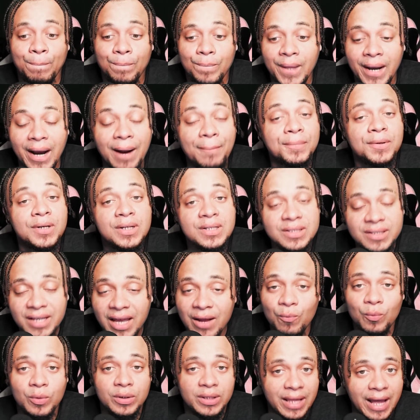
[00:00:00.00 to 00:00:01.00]
And I'm
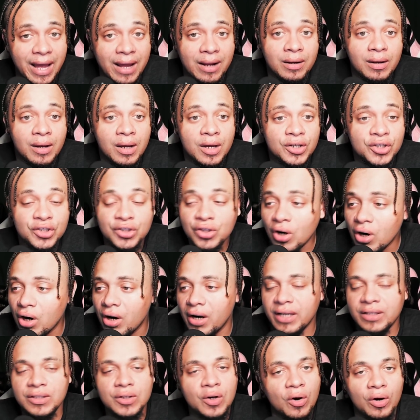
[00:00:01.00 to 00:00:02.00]
content with that. Sure,
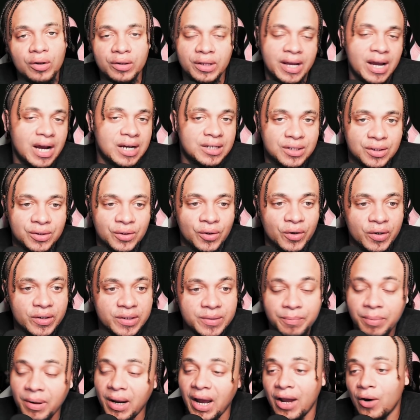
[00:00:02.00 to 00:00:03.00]
it's called The Asha Thirst,
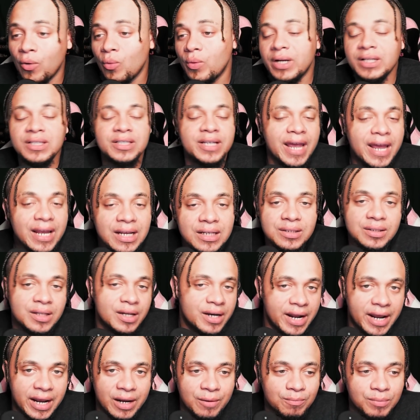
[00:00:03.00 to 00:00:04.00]
but I don't want to change the
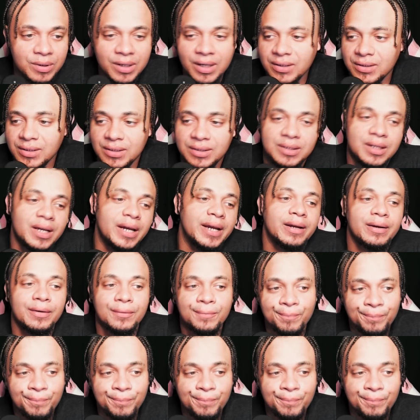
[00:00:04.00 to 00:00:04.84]
name because it's like,